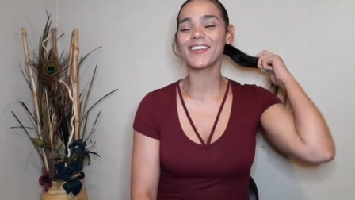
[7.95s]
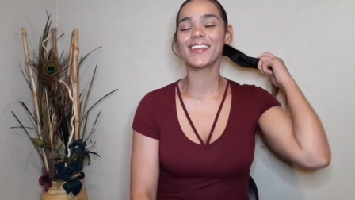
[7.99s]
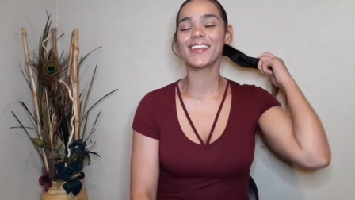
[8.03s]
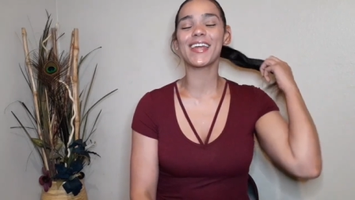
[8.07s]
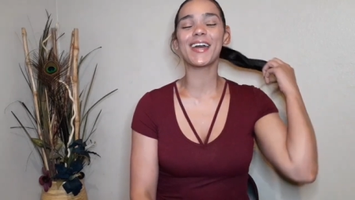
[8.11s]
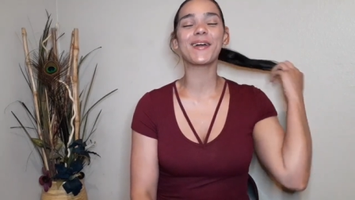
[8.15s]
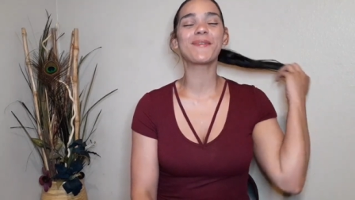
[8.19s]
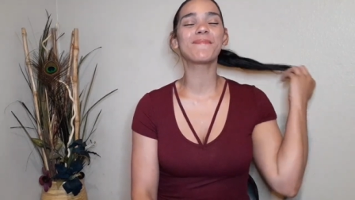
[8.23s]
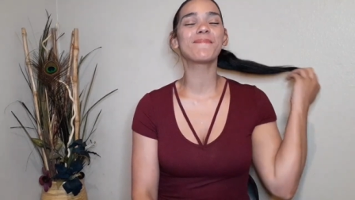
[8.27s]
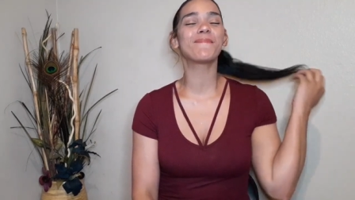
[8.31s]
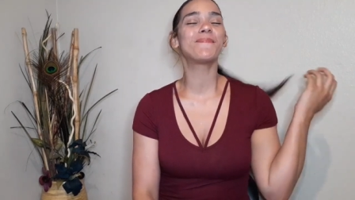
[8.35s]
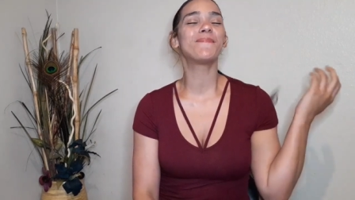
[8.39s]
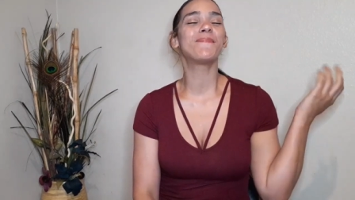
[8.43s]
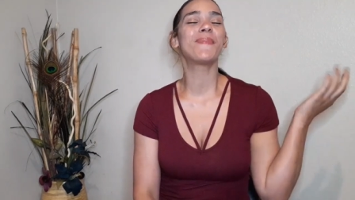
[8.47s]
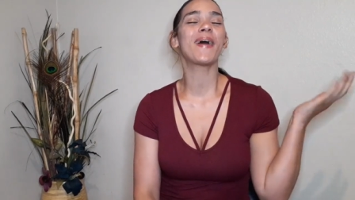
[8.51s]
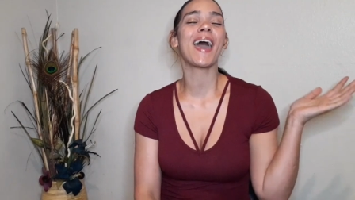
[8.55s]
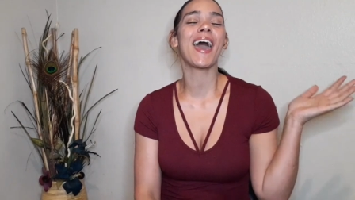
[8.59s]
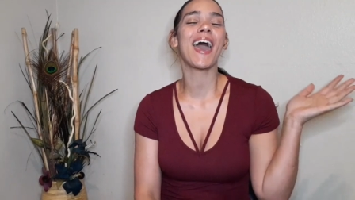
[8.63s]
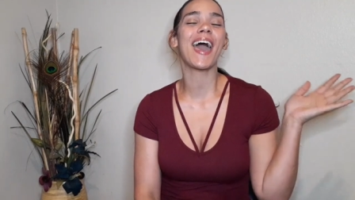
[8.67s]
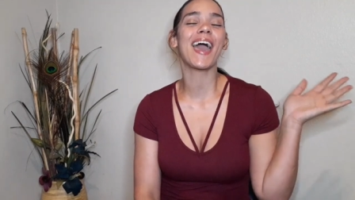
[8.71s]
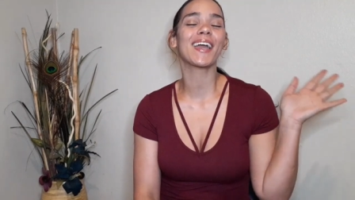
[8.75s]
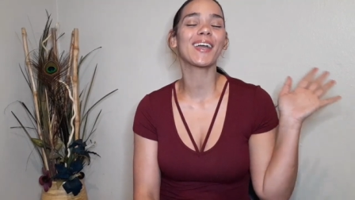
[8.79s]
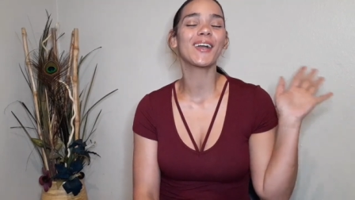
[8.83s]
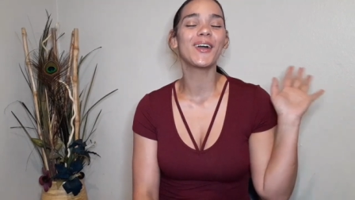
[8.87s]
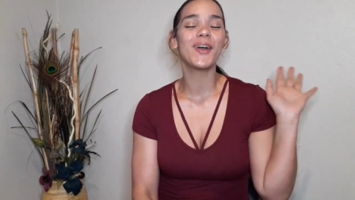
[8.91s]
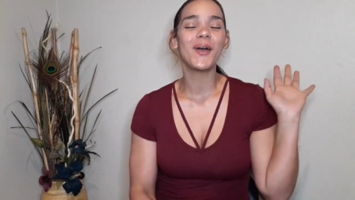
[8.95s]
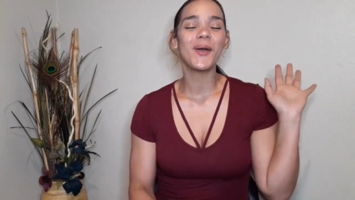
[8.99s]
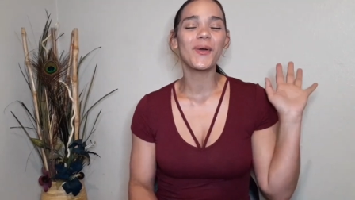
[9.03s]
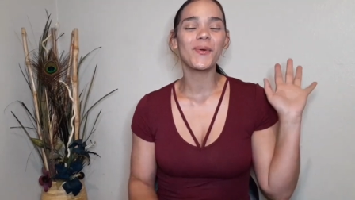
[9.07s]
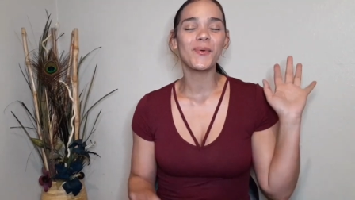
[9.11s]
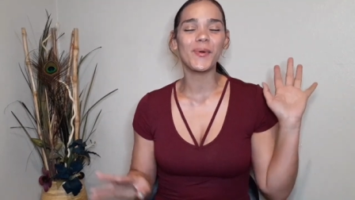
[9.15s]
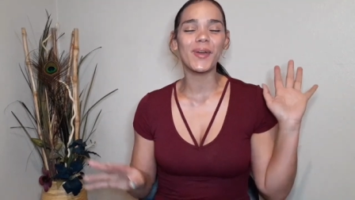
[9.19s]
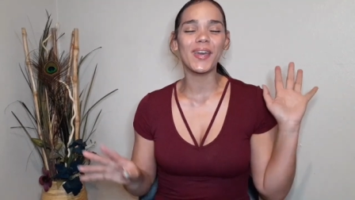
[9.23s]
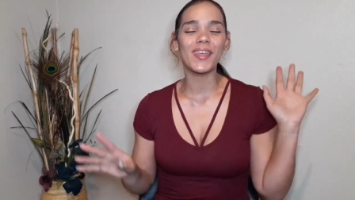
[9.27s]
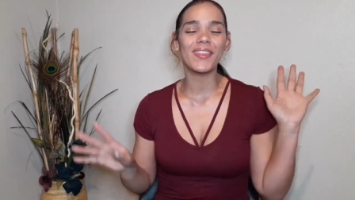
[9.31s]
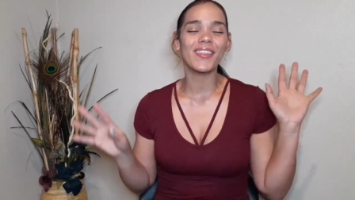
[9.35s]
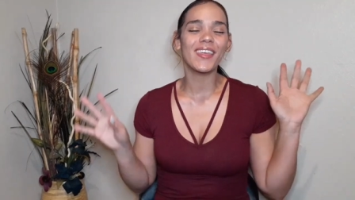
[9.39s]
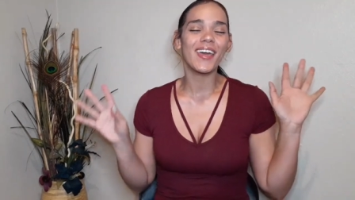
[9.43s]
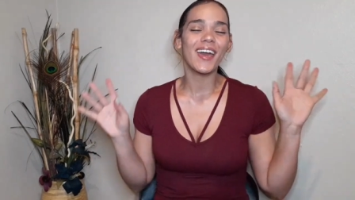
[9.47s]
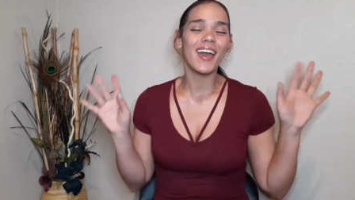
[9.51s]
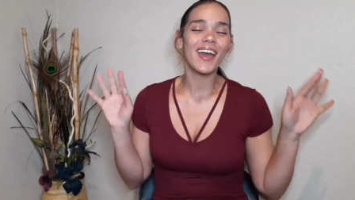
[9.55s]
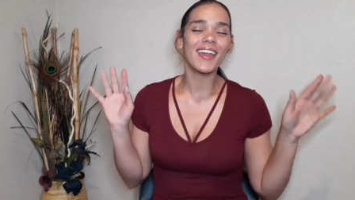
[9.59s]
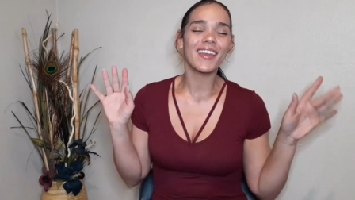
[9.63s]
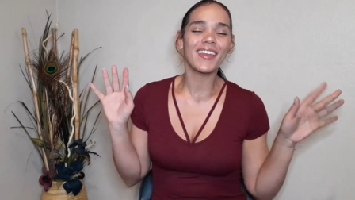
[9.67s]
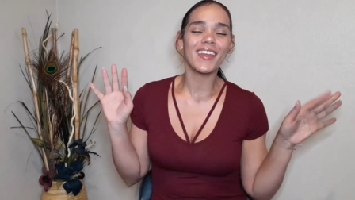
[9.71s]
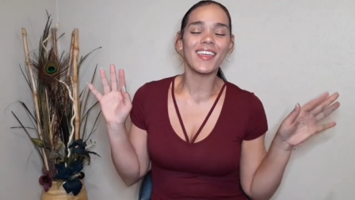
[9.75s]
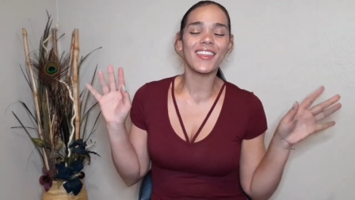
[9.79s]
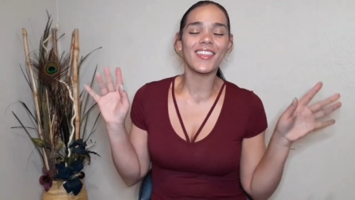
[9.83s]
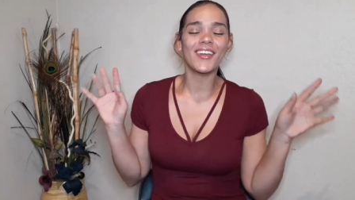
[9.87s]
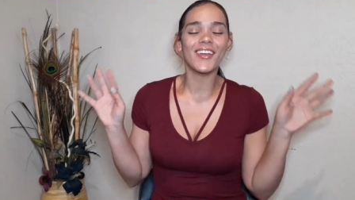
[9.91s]
and I'm back with
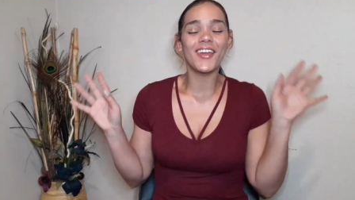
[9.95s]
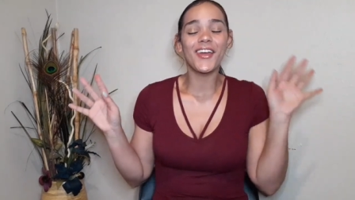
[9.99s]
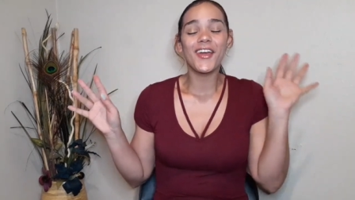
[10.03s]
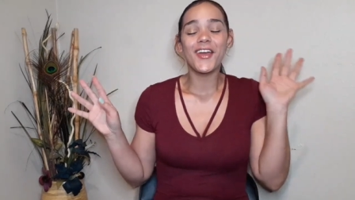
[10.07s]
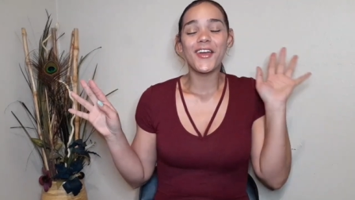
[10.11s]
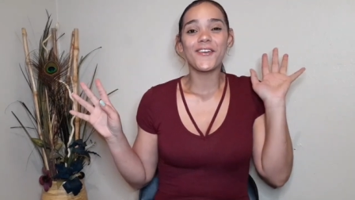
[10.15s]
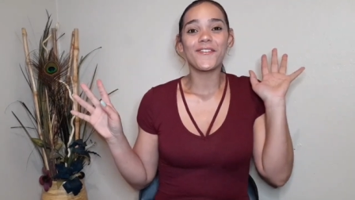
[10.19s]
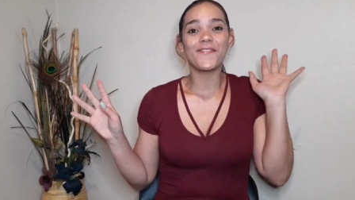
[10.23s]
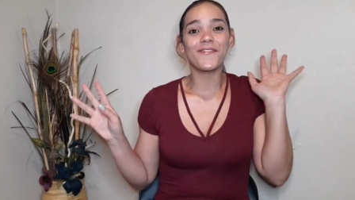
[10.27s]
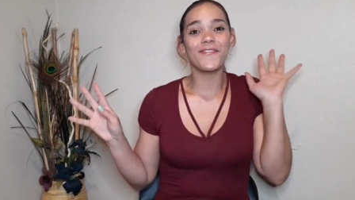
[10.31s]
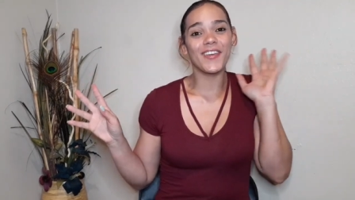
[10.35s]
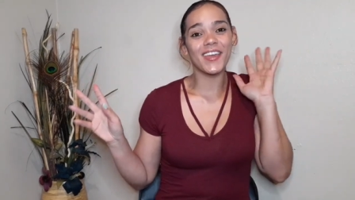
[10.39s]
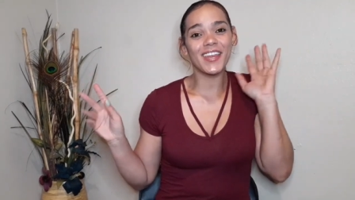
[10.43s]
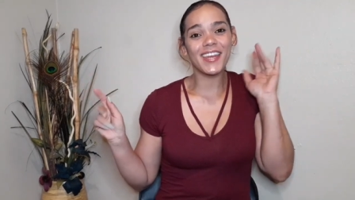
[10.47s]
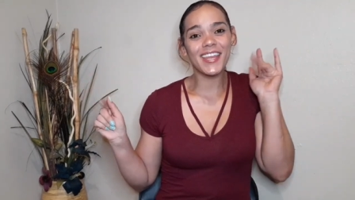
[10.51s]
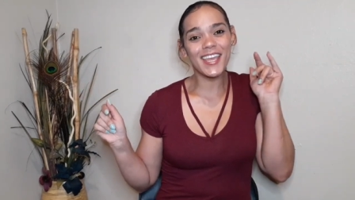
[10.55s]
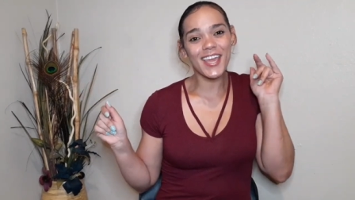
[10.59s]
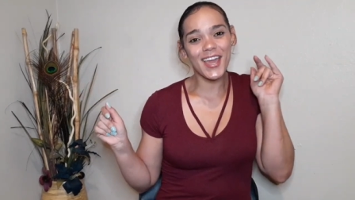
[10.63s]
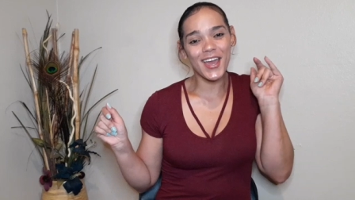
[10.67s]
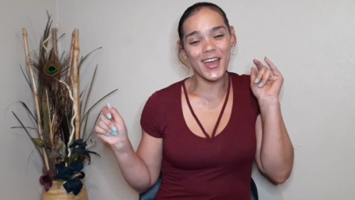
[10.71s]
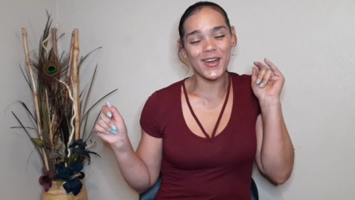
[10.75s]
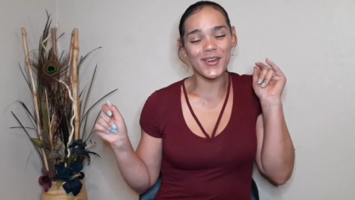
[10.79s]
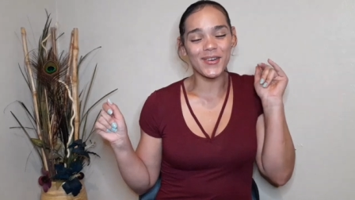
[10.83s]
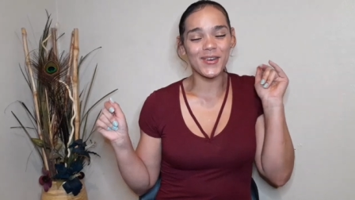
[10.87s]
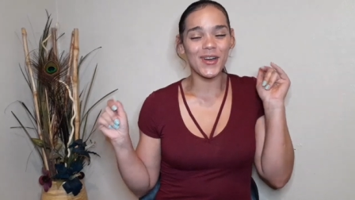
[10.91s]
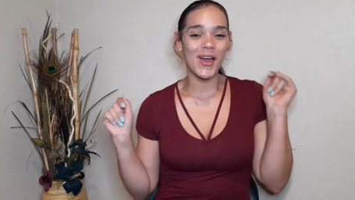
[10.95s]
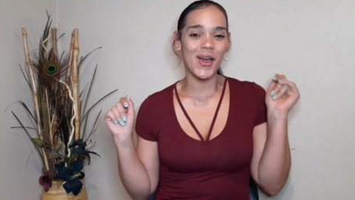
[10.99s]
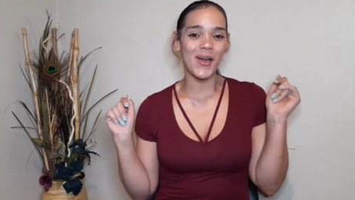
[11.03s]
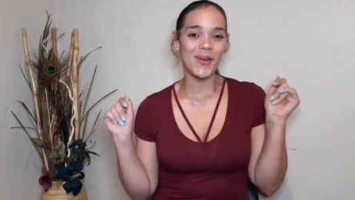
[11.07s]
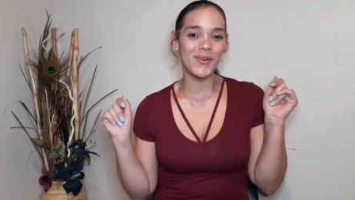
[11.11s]
another video.